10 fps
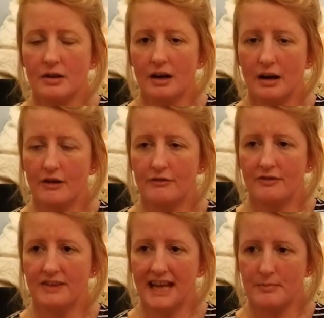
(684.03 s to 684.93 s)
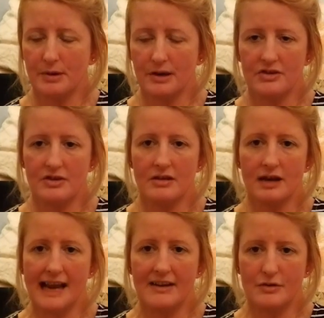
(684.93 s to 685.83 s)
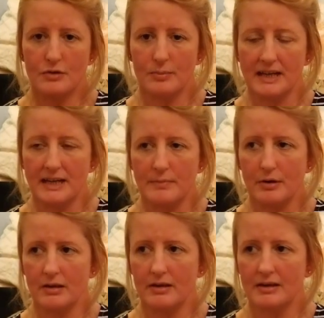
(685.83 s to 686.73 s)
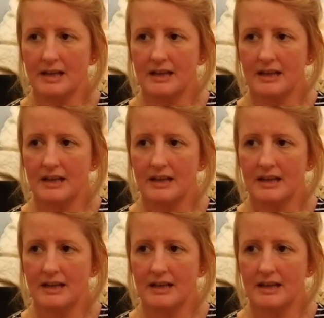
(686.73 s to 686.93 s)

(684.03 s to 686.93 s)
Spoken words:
of that person and or people